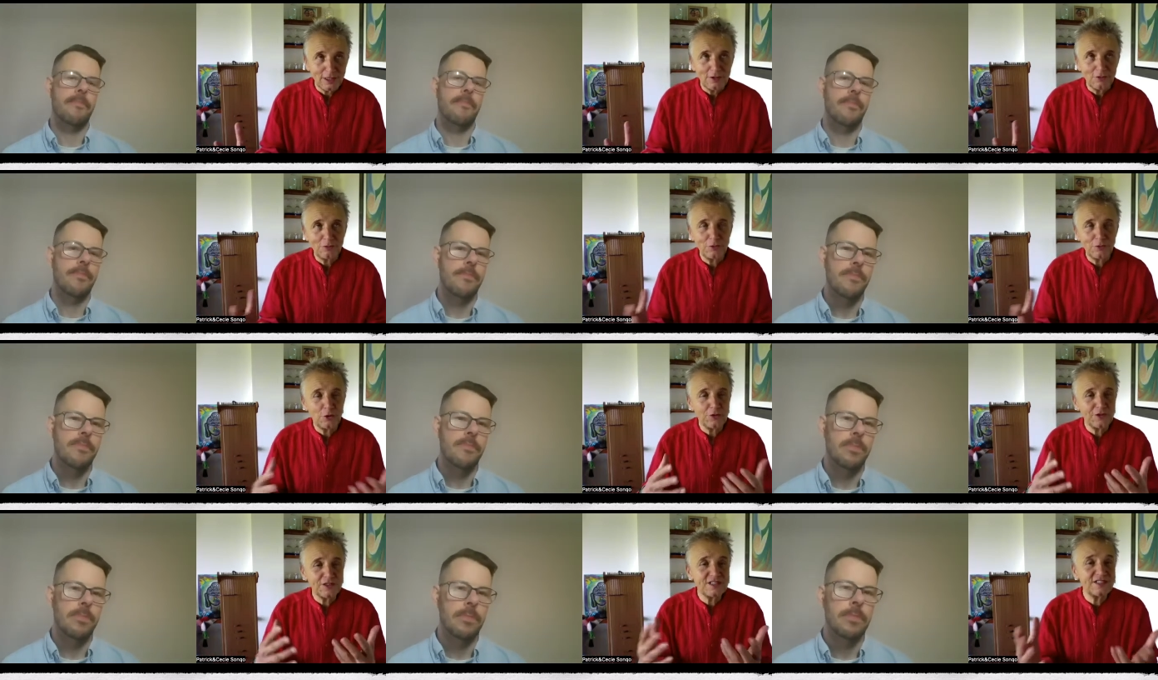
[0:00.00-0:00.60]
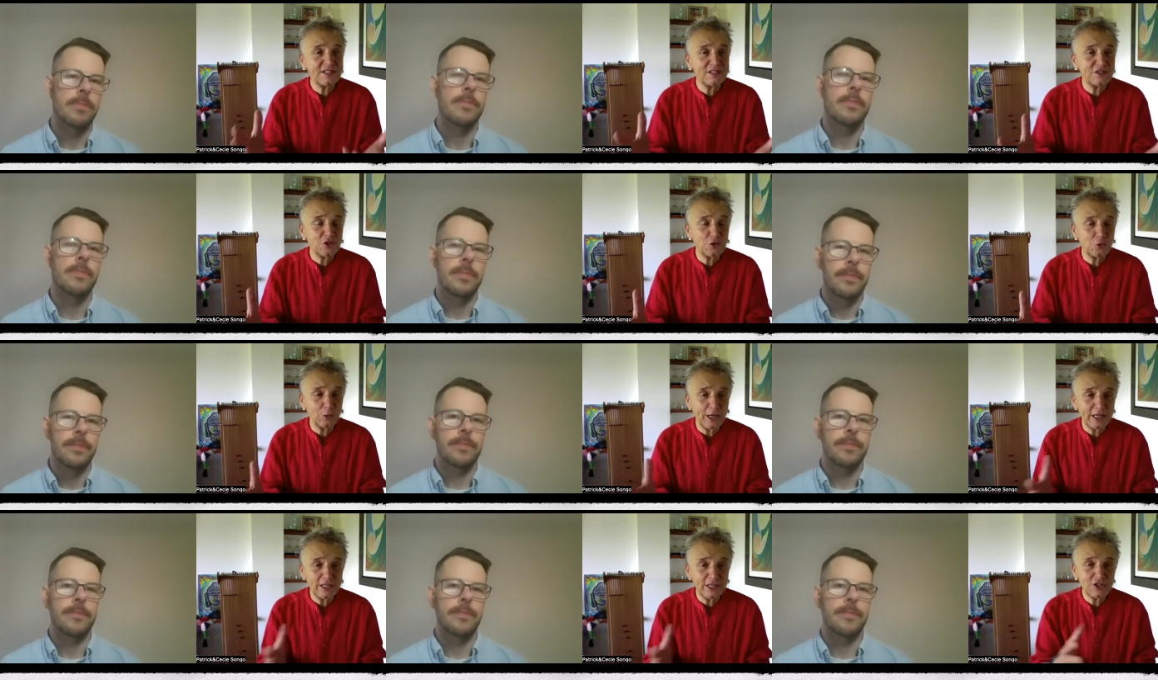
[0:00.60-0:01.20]
Speaker 1: for the
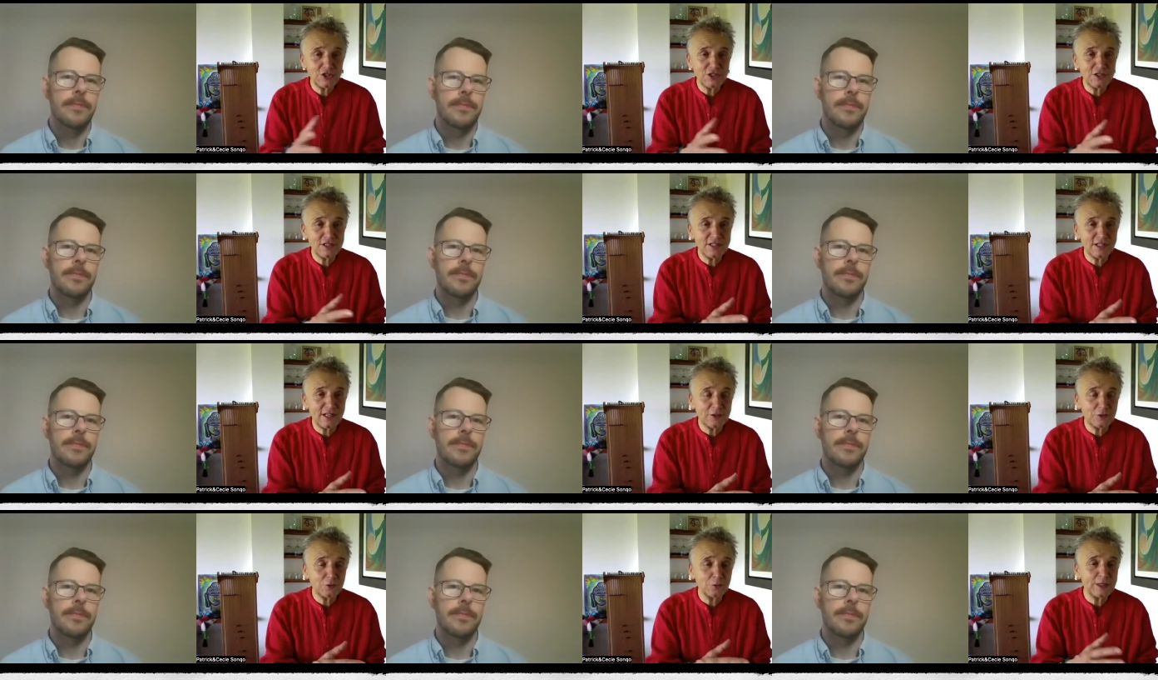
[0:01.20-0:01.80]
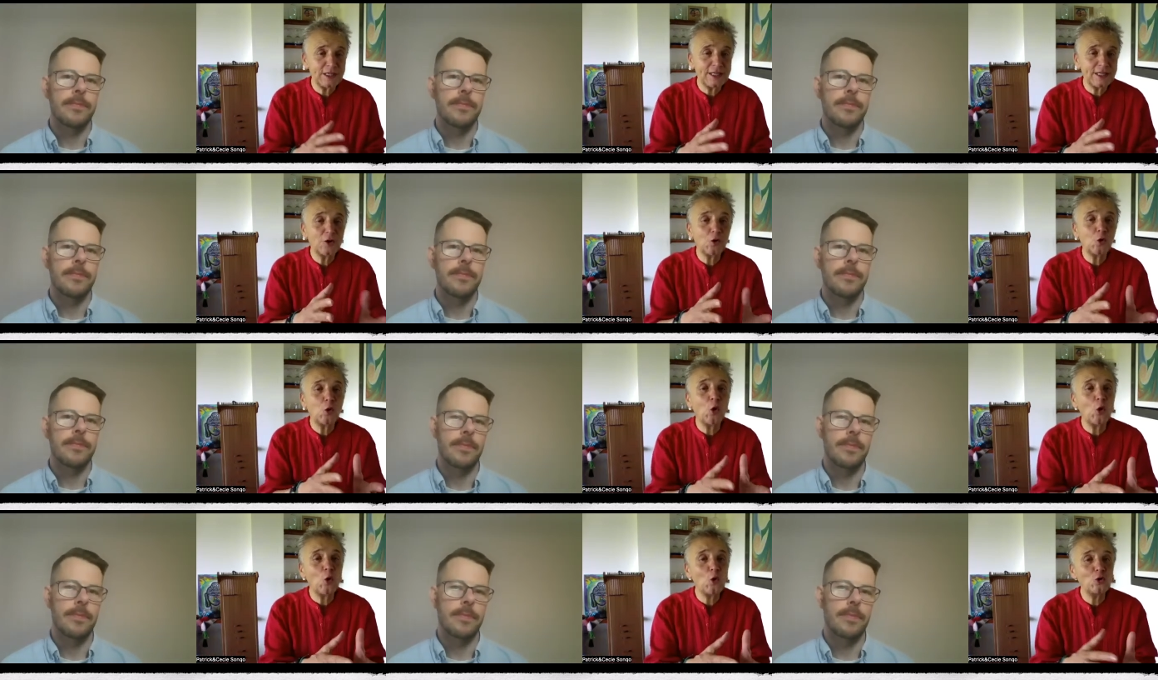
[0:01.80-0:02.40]
situations that we
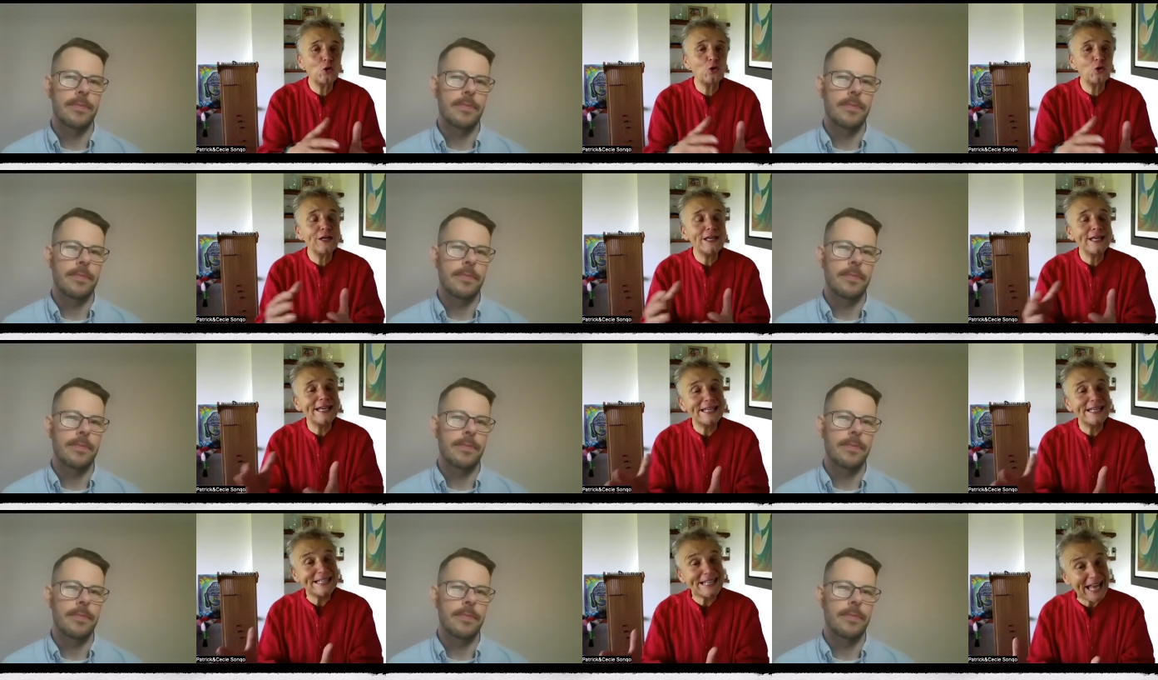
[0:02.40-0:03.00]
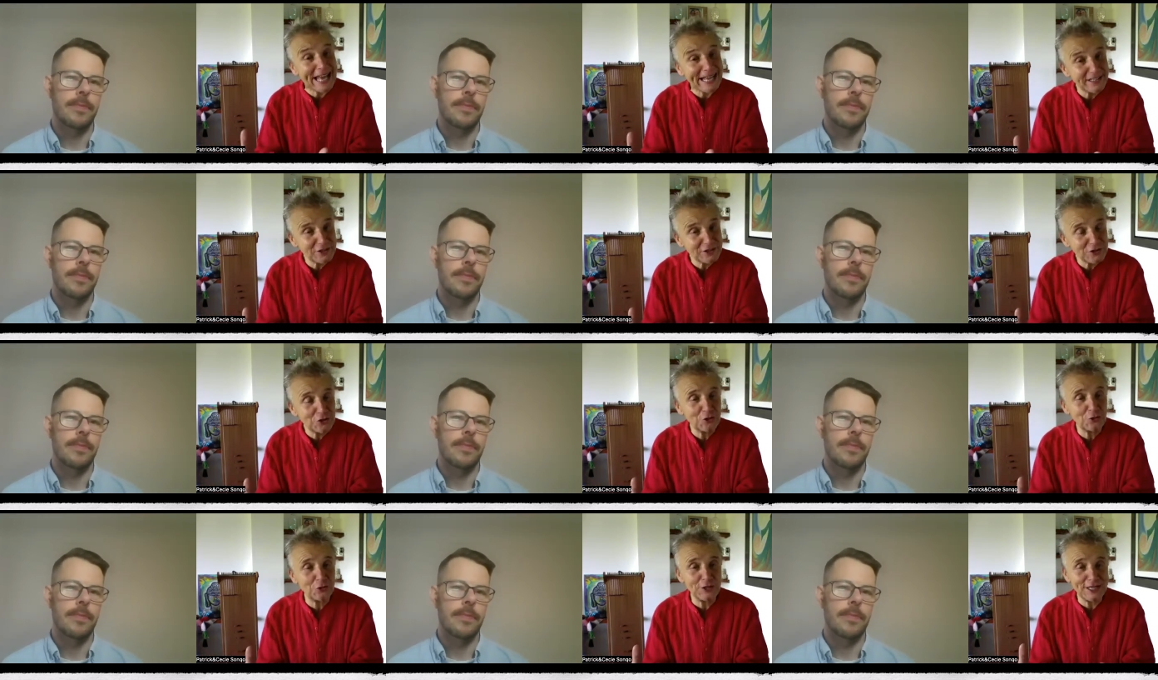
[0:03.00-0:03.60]
co-create and
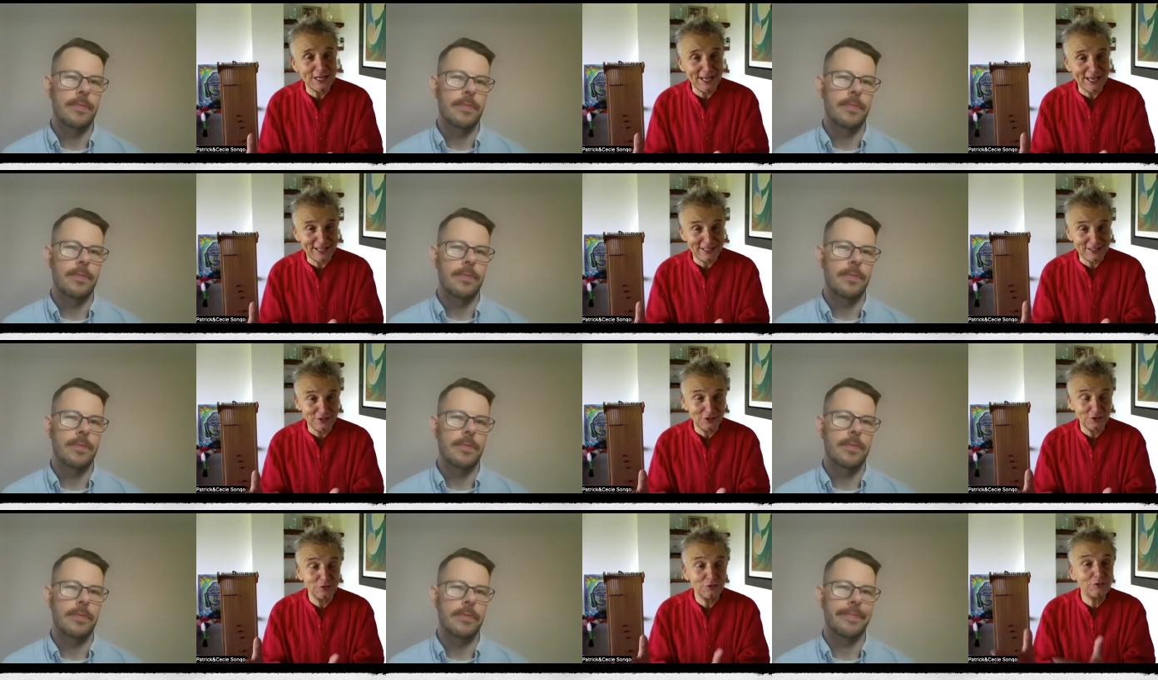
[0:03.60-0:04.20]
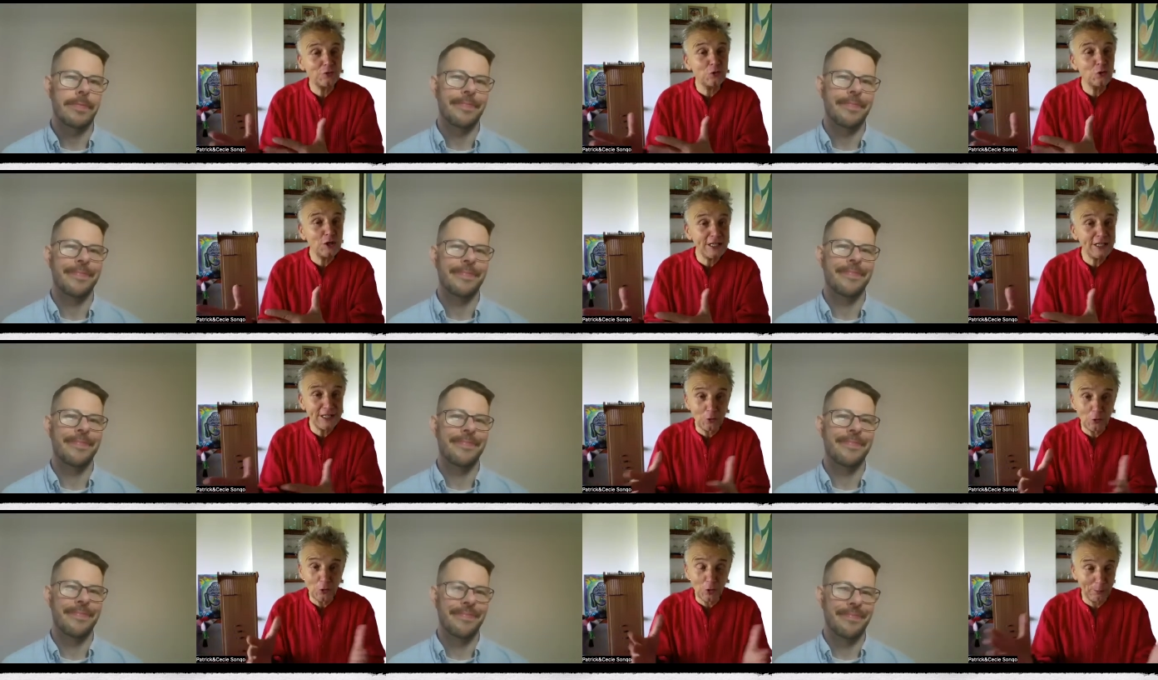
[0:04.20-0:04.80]
create,
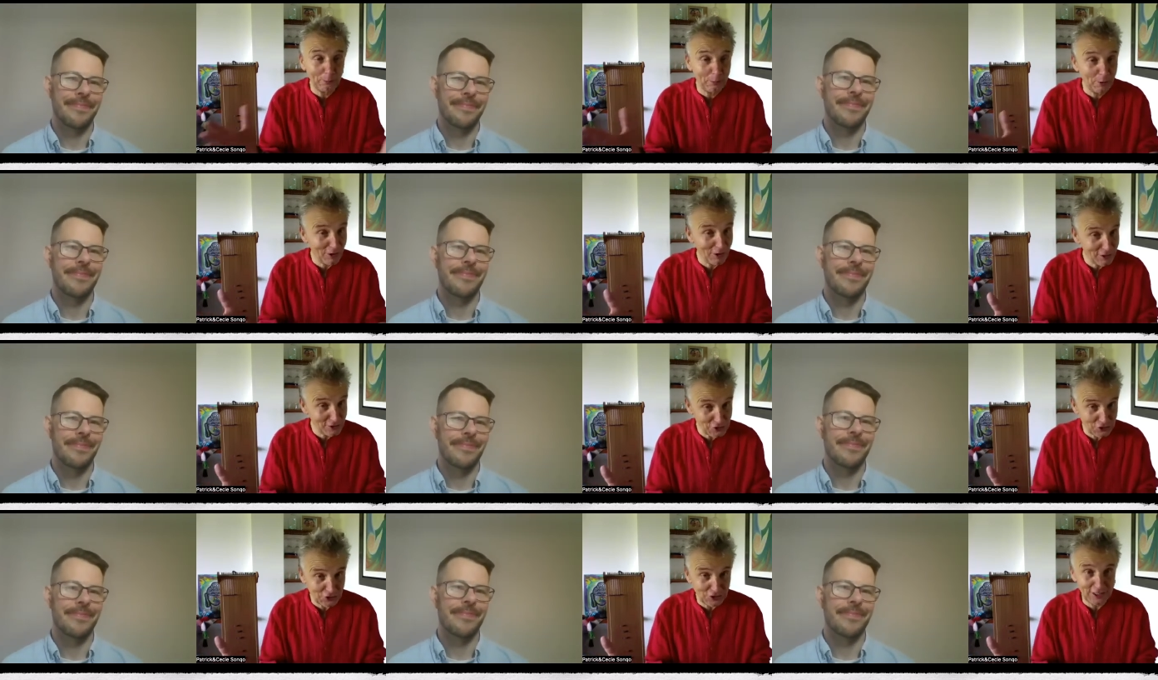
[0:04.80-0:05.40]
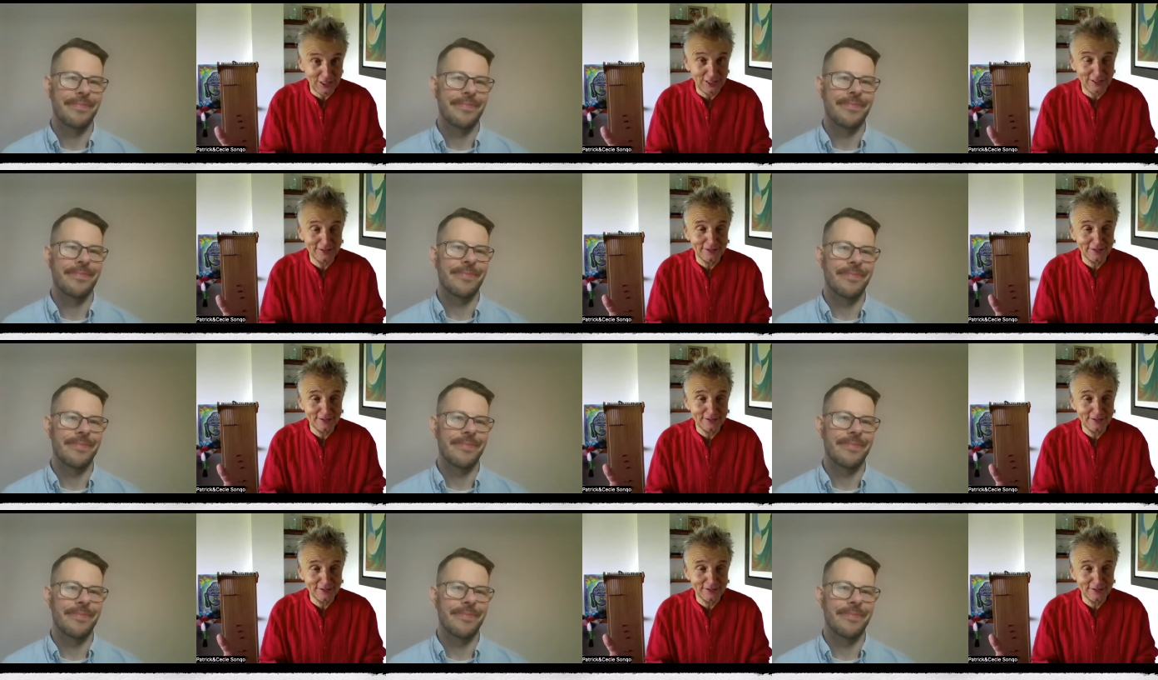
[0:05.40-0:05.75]
fully or partially.